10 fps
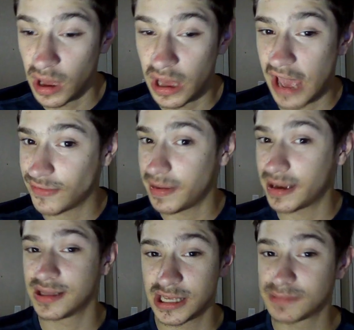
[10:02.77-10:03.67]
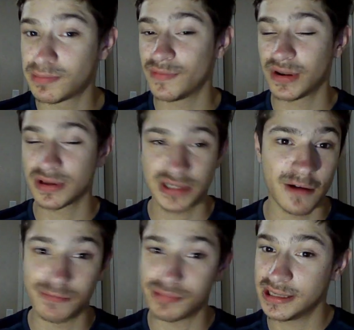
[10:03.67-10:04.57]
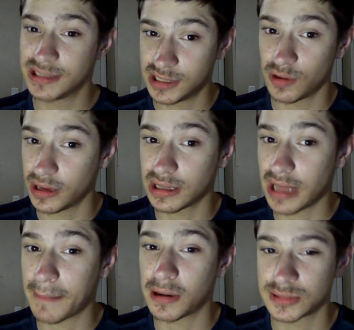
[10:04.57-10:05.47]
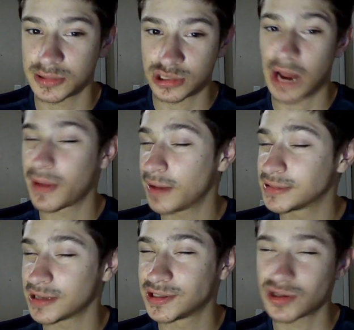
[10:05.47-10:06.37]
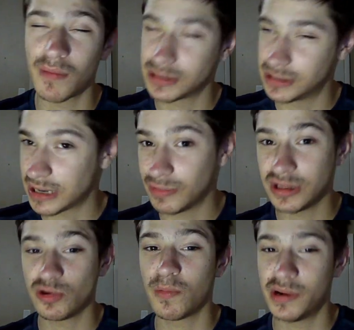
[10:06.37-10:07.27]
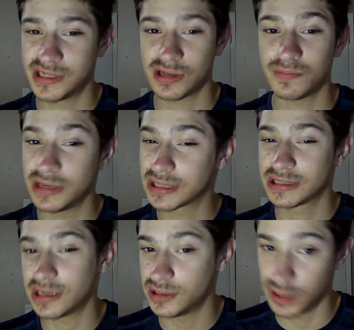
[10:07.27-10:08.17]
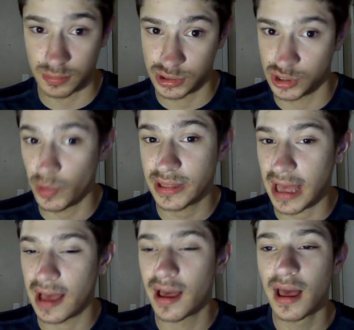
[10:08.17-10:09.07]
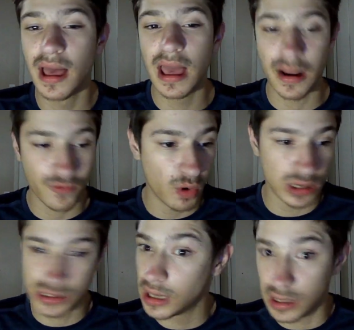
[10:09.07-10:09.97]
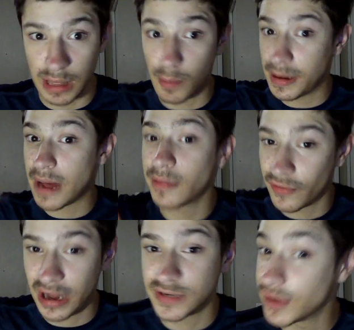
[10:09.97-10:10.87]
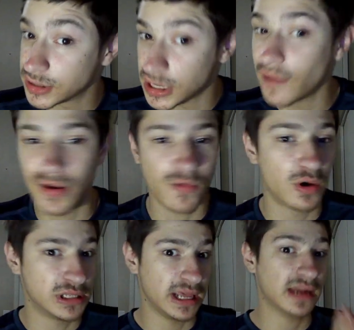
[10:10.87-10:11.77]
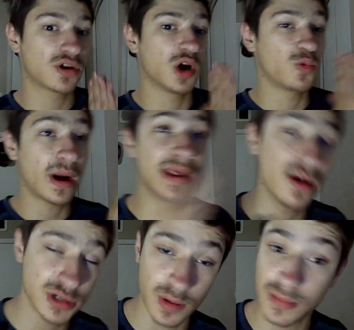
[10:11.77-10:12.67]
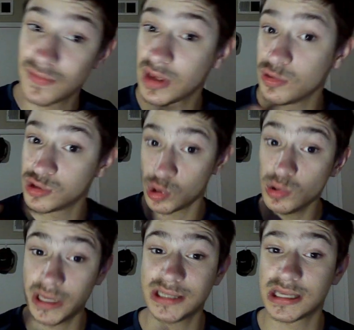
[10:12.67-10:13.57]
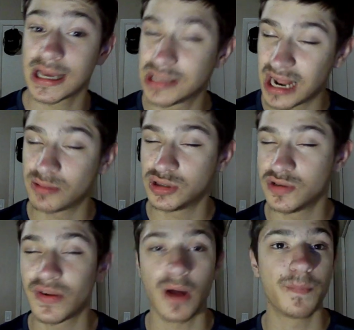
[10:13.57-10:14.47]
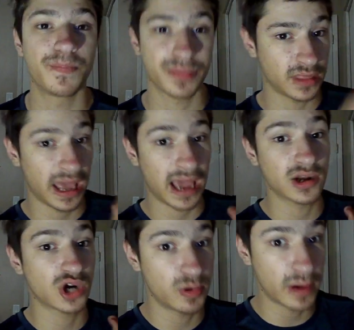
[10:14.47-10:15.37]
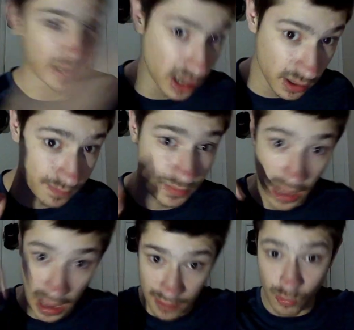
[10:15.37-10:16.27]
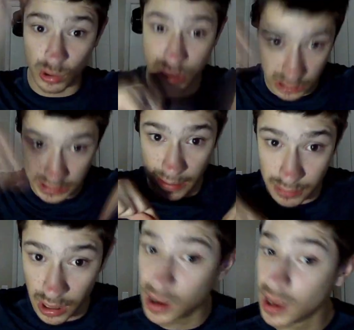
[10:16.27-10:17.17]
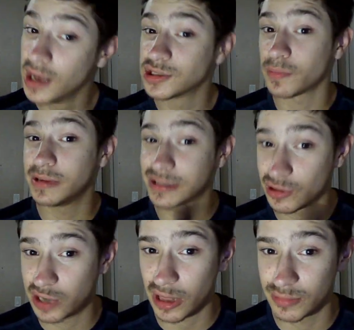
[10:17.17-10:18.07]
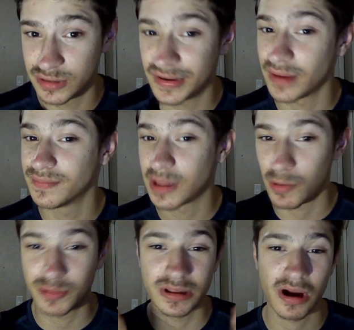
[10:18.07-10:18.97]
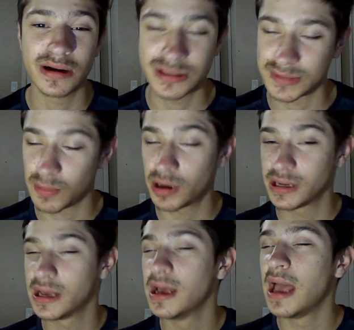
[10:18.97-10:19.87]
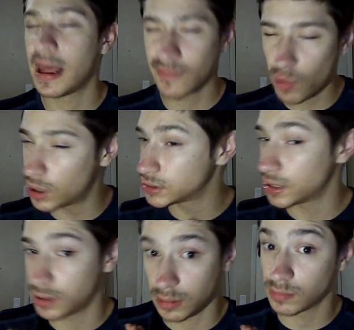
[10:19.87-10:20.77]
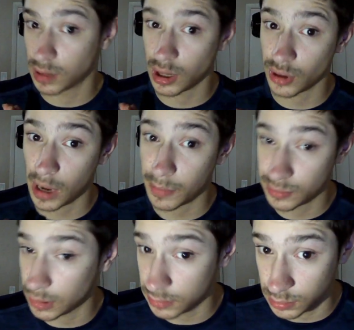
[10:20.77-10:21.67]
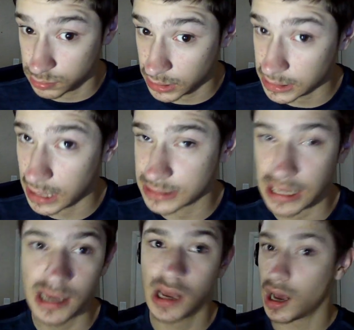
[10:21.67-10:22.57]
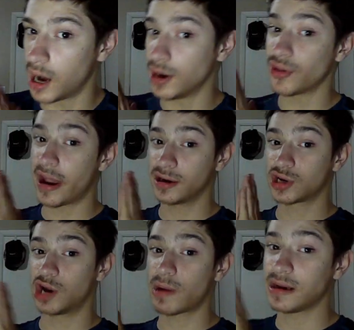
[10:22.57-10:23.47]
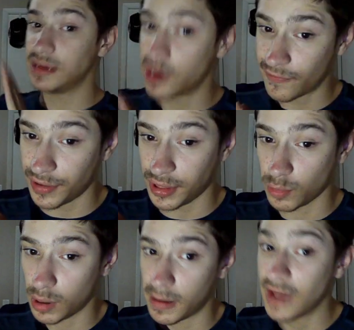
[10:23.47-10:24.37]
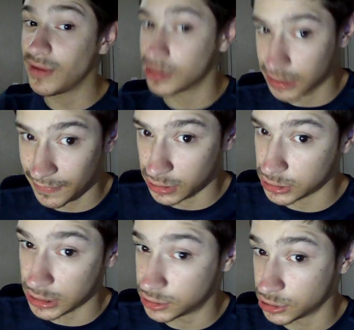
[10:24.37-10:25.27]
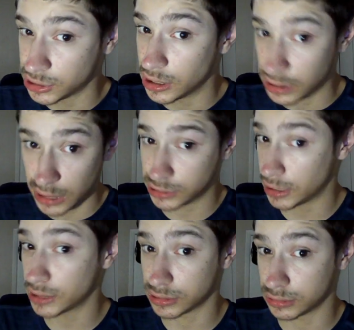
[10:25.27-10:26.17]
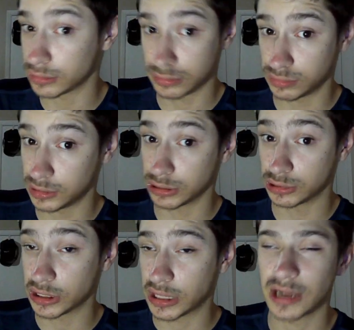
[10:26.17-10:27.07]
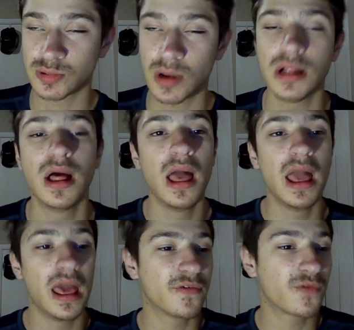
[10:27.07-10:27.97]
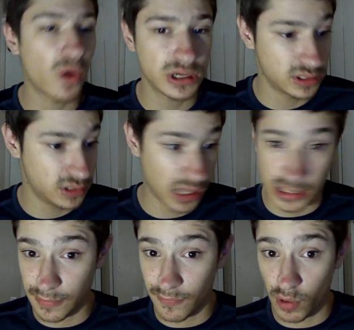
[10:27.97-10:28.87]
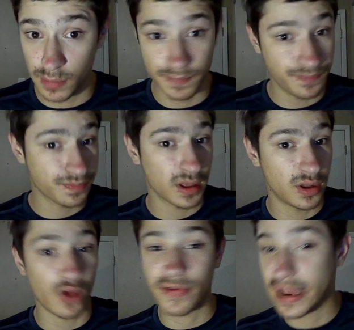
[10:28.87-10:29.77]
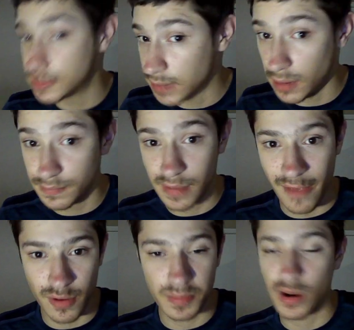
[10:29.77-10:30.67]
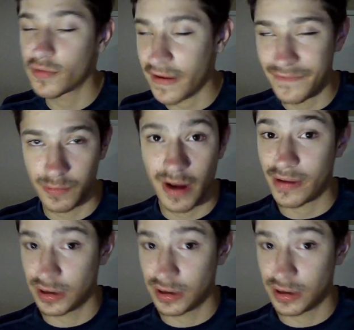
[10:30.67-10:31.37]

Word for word: if you made it to this part of the video itself, please, you know, hit the like button and subscribe. It helps out so much, and I really do appreciate it. Please consider, you know, doing that. And of course, link will be down below for the actual video itself, and of course at the end card right here. So I'm leaving you two links to get to that original video. The end card right here, and of course the link down below. So please go check out the original video. They worked really hard to support. And of course, you know, another couple of things I gotta say. Another end card right here for another one of my videos. If you're interested in catching that, so you know, please go check that out as well. And of course, like I said before, notification bell, if you want to be notified for whenever I